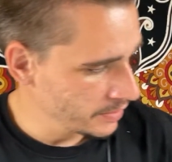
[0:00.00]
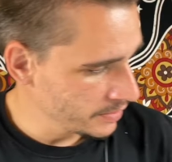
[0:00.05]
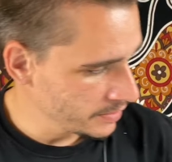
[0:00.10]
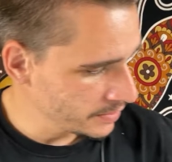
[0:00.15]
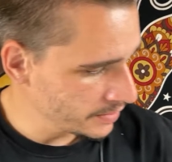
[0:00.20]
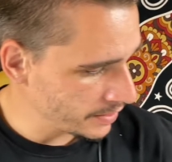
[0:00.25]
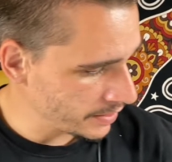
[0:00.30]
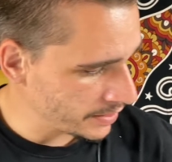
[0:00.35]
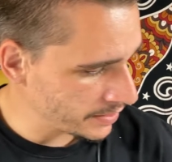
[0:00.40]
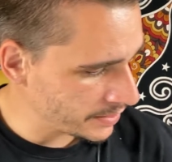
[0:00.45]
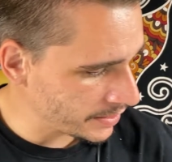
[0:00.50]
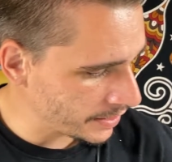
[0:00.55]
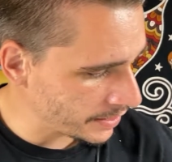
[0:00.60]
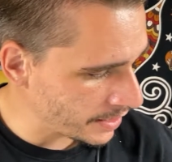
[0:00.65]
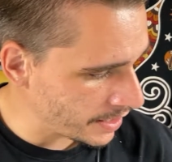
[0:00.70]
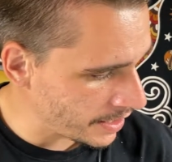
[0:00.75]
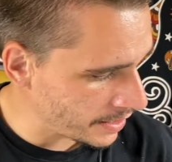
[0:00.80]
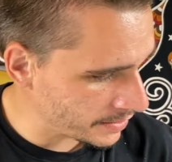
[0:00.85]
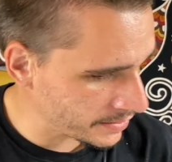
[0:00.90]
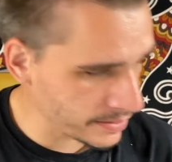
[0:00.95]
Like I said,
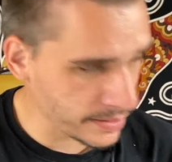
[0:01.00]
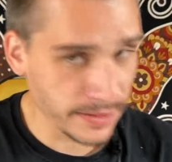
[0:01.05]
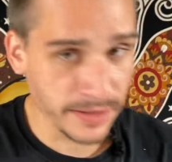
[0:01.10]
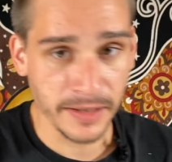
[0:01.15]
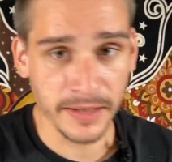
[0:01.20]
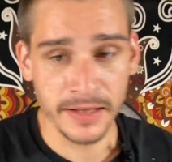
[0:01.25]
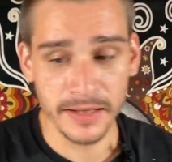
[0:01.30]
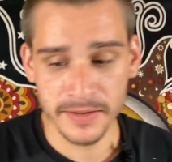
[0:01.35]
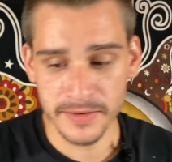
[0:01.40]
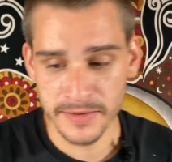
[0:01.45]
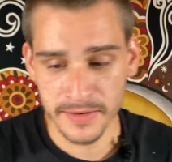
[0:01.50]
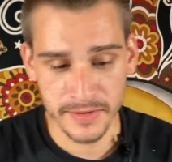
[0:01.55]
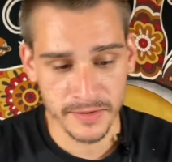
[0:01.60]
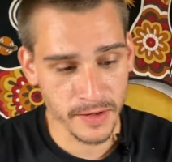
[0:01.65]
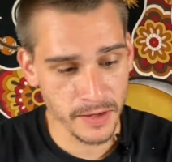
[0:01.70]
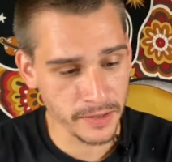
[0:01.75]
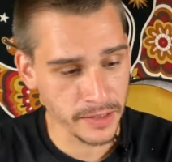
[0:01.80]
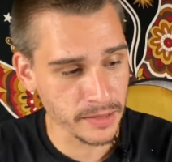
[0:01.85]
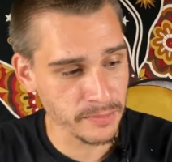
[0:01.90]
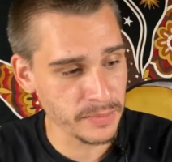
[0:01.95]
guys, this is
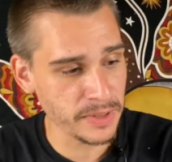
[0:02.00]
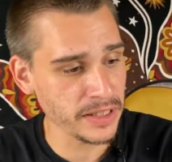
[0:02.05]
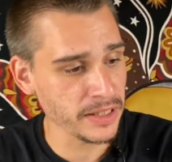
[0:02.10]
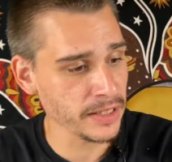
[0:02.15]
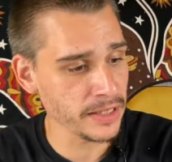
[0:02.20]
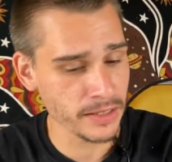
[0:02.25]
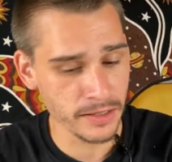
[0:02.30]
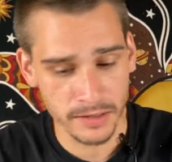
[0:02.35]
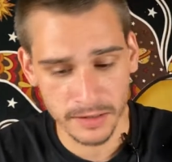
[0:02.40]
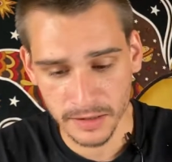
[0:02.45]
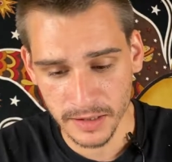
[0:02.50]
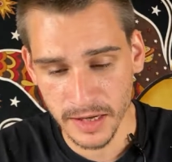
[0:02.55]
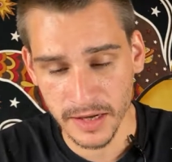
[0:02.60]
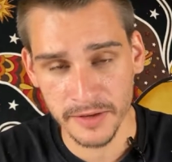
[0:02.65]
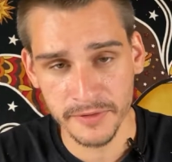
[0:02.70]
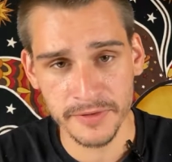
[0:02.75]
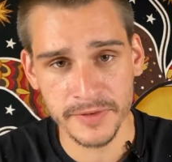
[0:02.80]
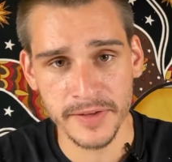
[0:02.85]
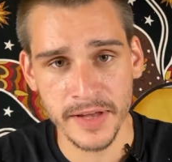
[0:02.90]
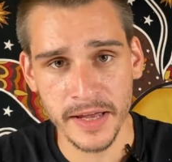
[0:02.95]
all going to be in our
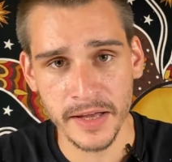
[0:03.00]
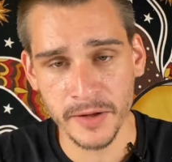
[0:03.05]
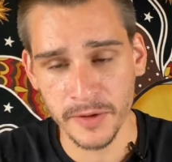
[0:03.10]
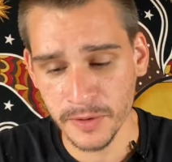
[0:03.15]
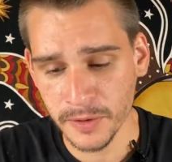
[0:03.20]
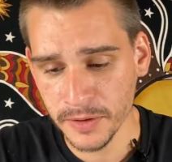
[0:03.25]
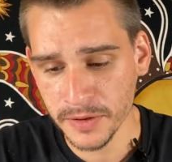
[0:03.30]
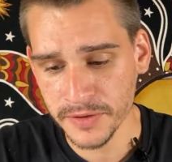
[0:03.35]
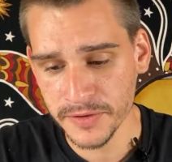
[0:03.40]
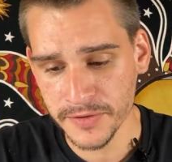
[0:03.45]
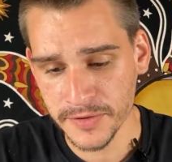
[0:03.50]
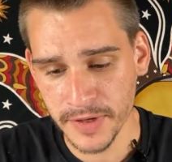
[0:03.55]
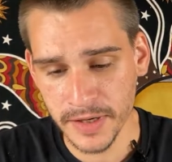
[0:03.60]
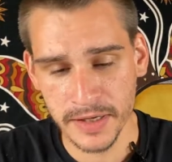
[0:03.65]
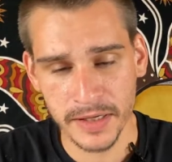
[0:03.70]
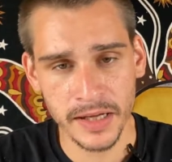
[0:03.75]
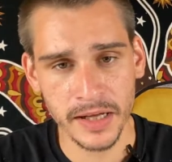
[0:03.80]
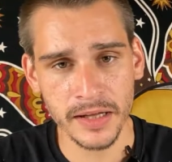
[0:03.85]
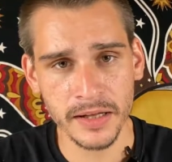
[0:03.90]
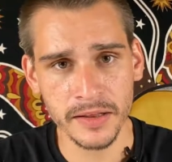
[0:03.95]
live sale
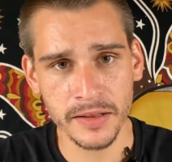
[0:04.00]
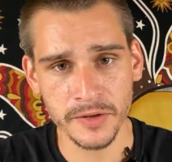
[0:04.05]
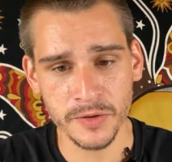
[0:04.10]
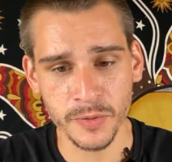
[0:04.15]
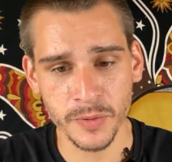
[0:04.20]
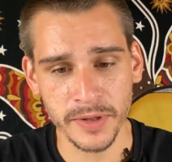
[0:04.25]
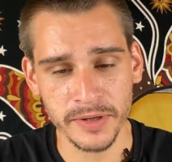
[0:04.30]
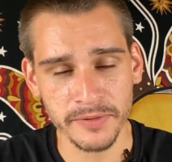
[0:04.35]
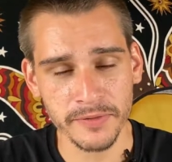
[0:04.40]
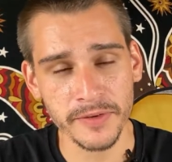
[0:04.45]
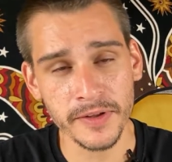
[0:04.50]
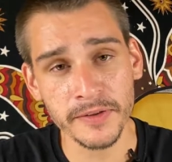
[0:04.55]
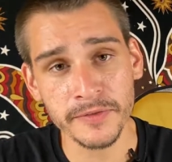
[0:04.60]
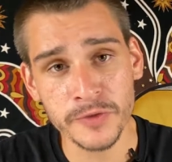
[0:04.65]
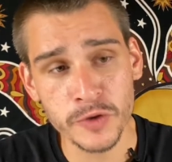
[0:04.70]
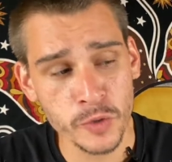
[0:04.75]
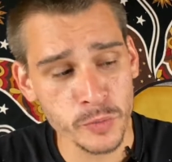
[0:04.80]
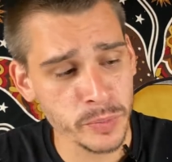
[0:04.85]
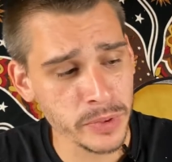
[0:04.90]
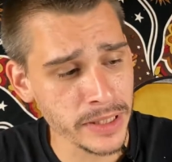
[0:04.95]
Sunday, the 25th,
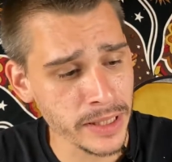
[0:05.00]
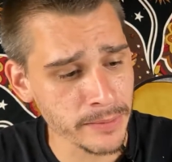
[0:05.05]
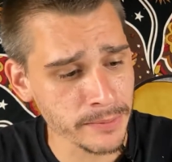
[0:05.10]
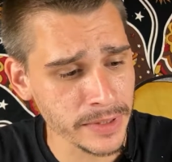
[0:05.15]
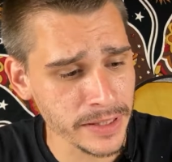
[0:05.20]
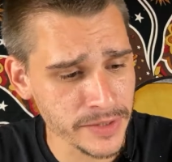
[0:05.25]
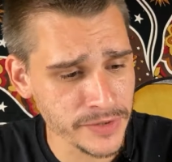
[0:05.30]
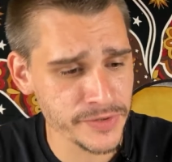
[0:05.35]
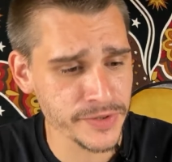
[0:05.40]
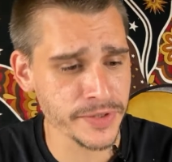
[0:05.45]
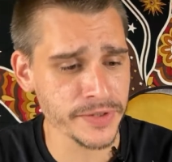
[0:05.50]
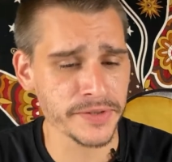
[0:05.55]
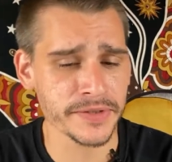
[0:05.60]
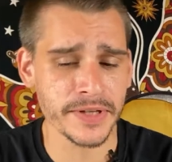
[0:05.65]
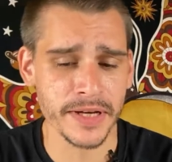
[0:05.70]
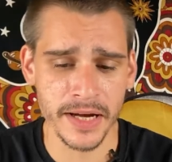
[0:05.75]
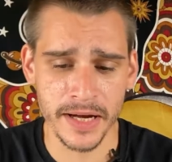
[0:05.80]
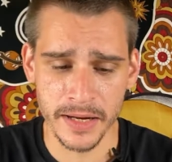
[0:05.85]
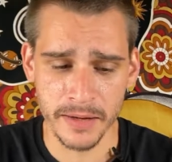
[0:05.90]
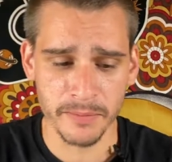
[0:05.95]
2 p.m. Eastern
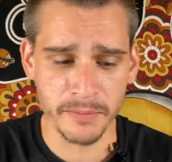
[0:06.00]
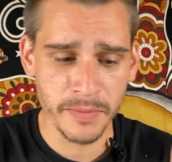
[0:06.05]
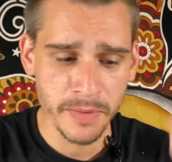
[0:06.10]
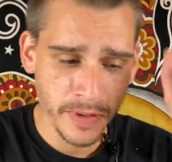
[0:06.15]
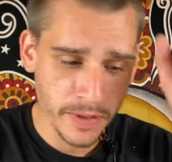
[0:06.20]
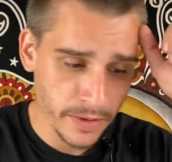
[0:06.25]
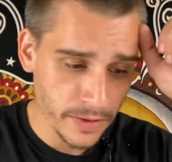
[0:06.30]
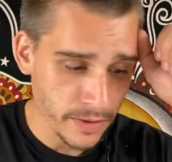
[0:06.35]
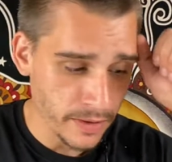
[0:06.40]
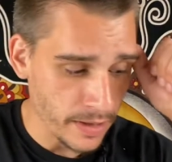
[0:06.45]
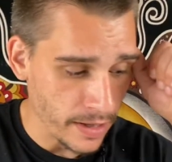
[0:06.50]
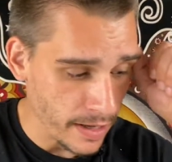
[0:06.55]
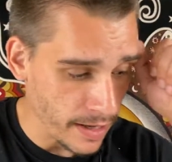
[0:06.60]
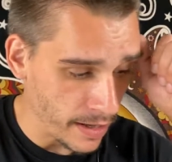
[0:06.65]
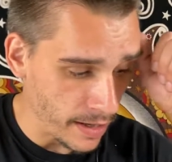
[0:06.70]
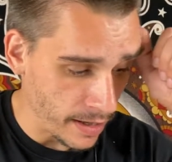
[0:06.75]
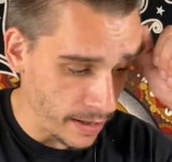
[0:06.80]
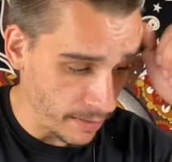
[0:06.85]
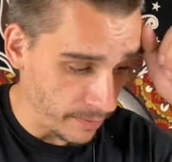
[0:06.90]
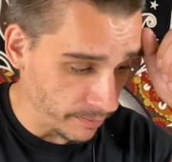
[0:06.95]
time.
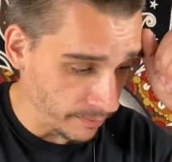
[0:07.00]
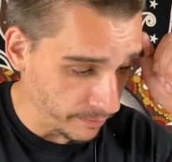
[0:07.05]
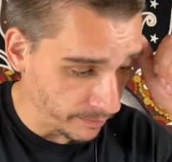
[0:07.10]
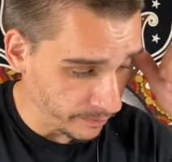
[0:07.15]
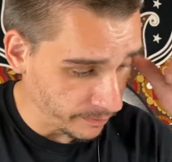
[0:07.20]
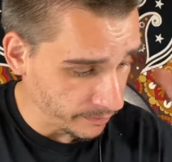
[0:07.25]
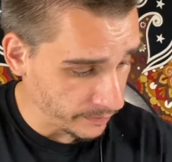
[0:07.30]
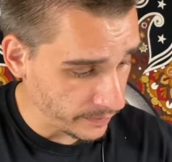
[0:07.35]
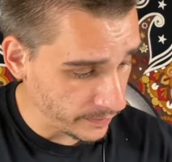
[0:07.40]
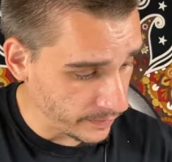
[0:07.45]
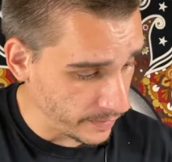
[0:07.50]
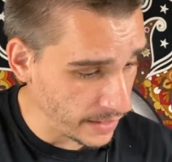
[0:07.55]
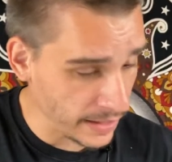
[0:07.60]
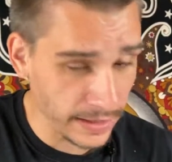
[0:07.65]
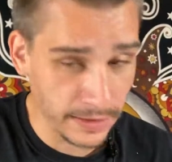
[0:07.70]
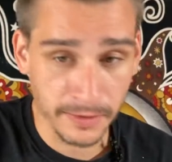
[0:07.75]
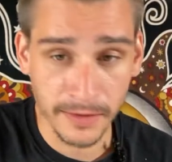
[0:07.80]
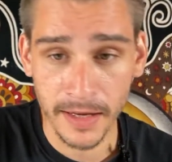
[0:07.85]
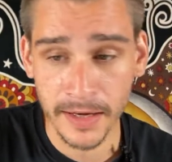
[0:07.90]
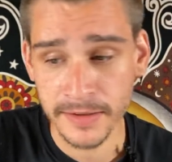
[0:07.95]
Um,
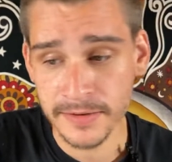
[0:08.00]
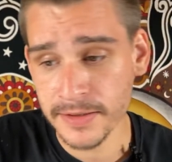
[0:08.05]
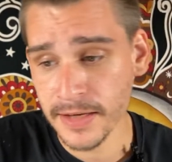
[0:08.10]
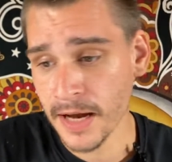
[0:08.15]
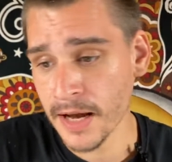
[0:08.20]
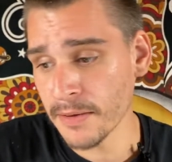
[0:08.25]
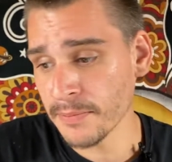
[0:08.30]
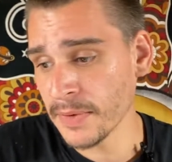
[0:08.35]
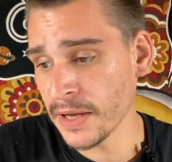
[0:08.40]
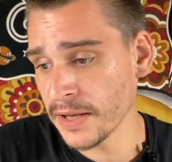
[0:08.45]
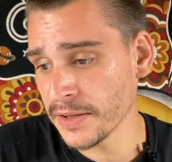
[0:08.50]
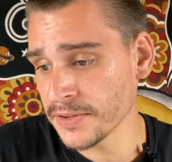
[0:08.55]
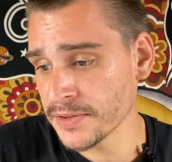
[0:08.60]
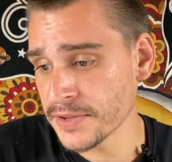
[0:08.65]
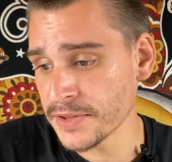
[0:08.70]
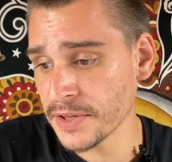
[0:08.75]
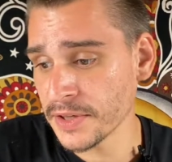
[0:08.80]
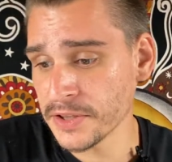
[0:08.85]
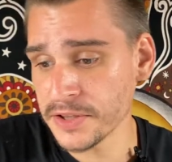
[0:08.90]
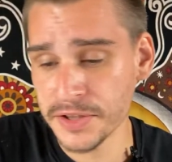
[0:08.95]
any likes,
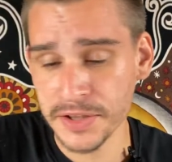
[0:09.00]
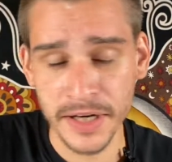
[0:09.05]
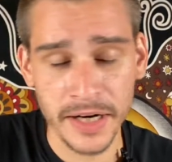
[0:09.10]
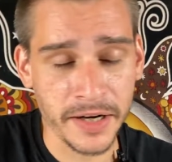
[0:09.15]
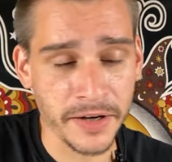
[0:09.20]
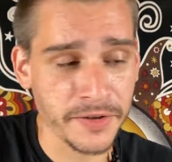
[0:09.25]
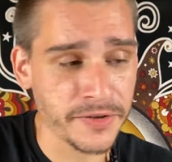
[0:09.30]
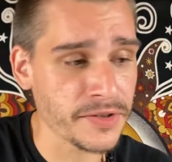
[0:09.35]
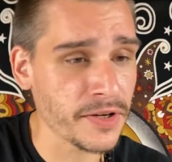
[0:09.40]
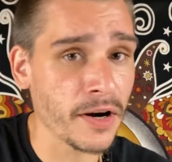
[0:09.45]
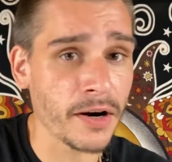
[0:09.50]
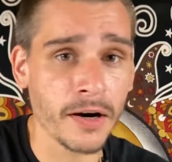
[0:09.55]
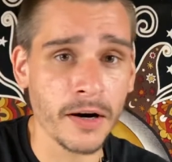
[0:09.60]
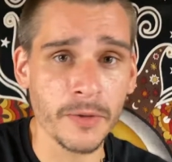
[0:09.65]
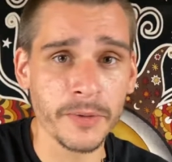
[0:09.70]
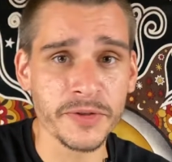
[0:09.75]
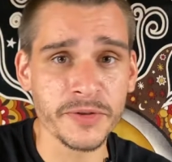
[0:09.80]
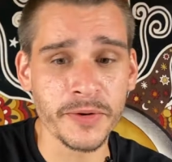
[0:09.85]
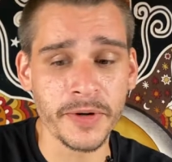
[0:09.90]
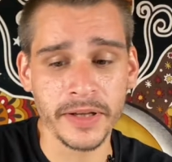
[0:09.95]
comments, shares are
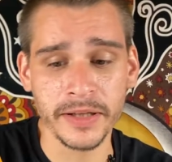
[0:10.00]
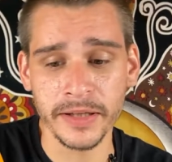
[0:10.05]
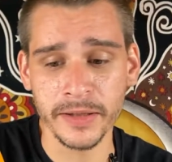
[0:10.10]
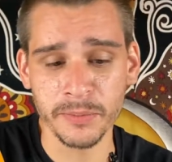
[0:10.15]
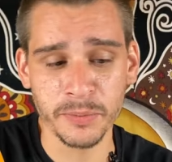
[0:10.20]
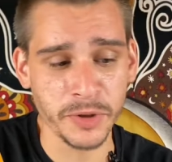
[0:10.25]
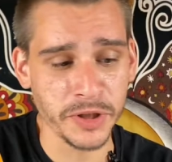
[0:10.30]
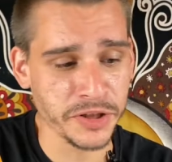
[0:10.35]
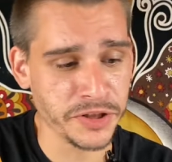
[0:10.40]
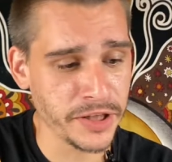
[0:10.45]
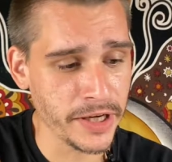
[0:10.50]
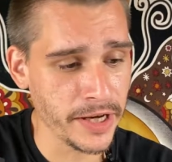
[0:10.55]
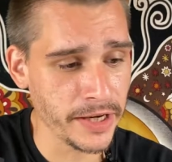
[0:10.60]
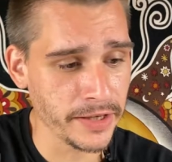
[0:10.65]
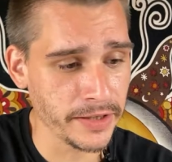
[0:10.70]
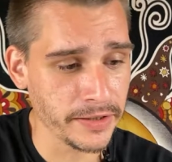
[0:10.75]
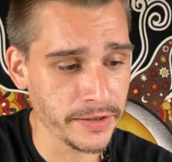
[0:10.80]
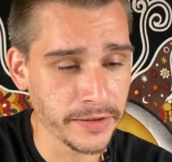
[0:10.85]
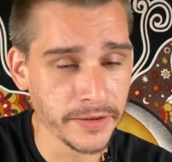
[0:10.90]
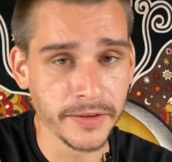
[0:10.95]
always greatly
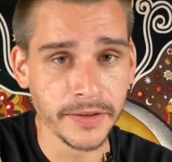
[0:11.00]
appreciated.